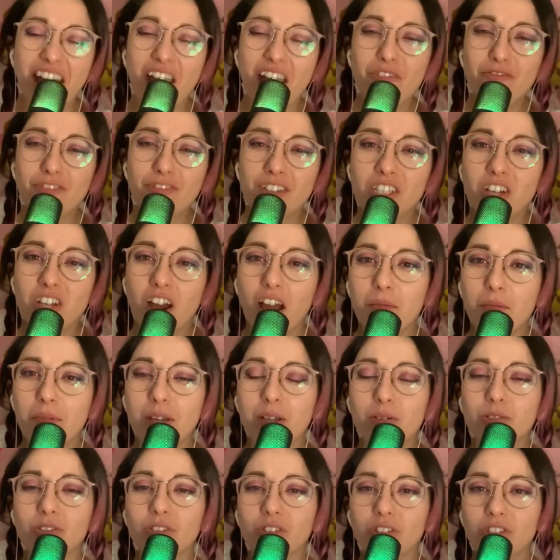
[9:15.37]
Every time he
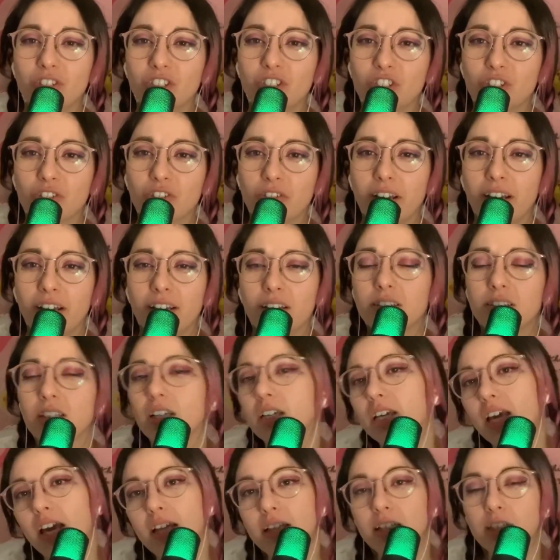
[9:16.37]
was on screen, I was like,
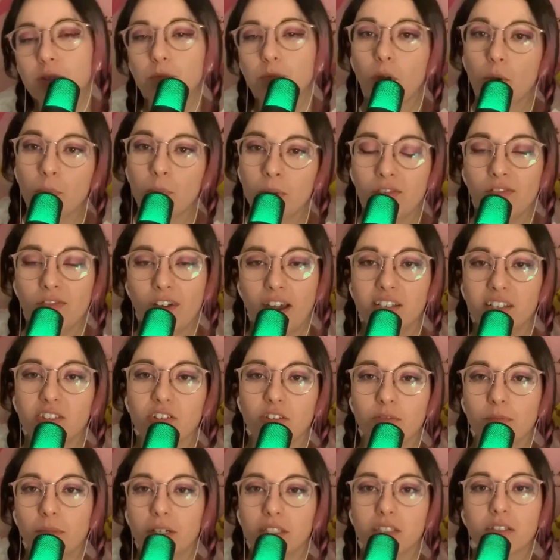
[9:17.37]
get this mopey face
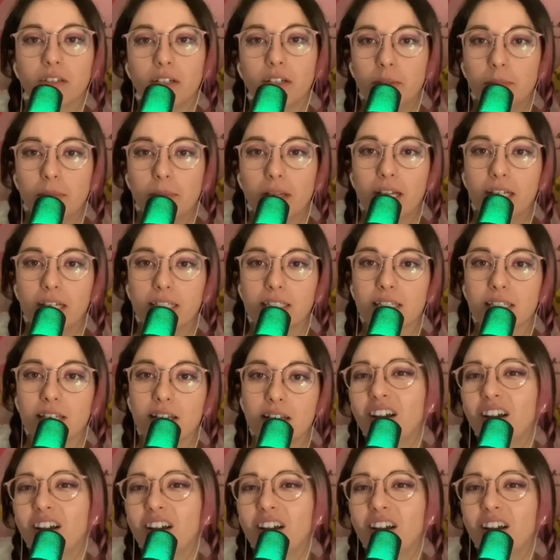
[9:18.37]
off my screen, please.